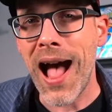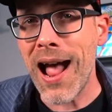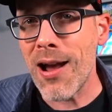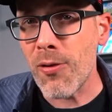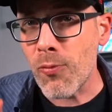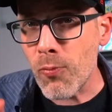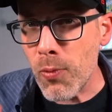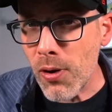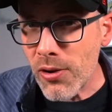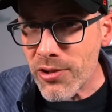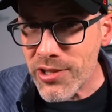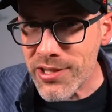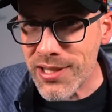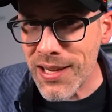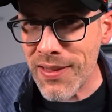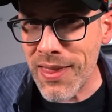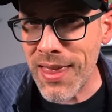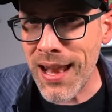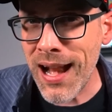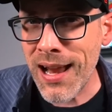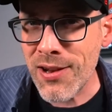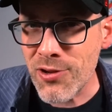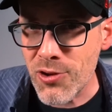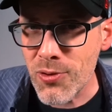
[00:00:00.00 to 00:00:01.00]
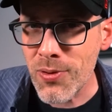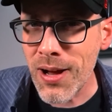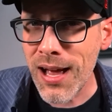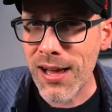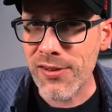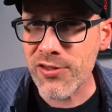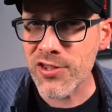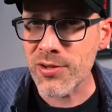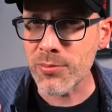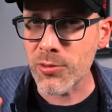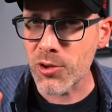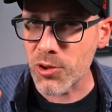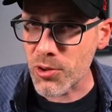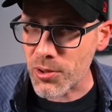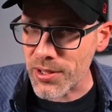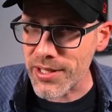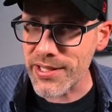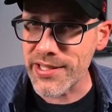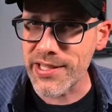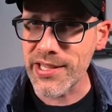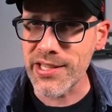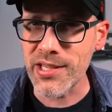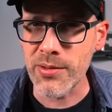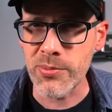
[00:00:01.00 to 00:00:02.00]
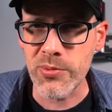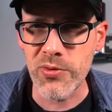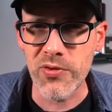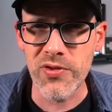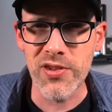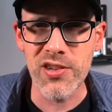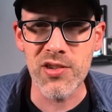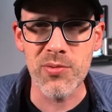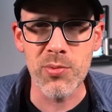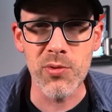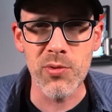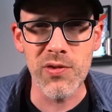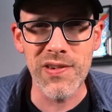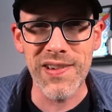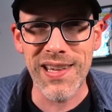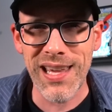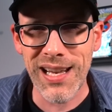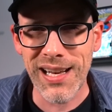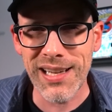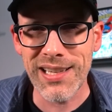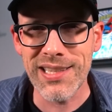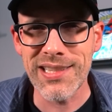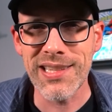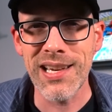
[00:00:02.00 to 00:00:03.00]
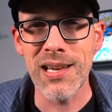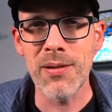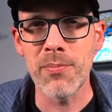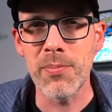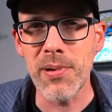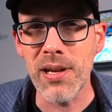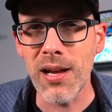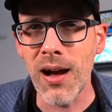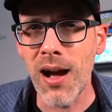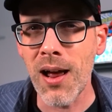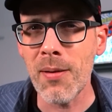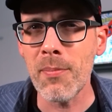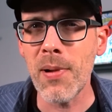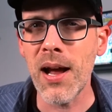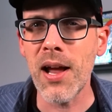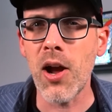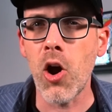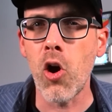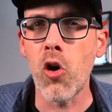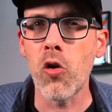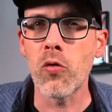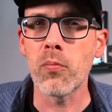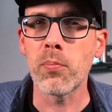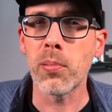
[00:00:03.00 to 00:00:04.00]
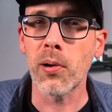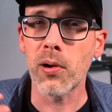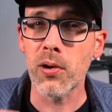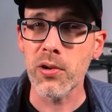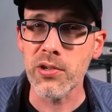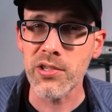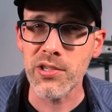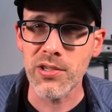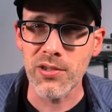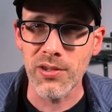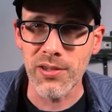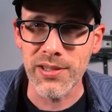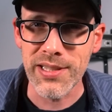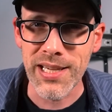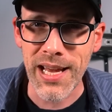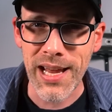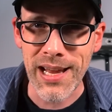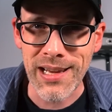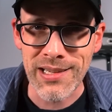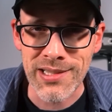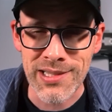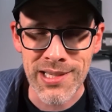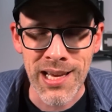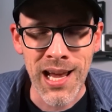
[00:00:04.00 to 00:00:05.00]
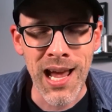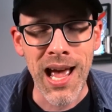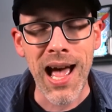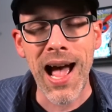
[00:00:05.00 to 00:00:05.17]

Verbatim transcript: I will say that I do have some criticisms for this movie that extend beyond my own personal taste.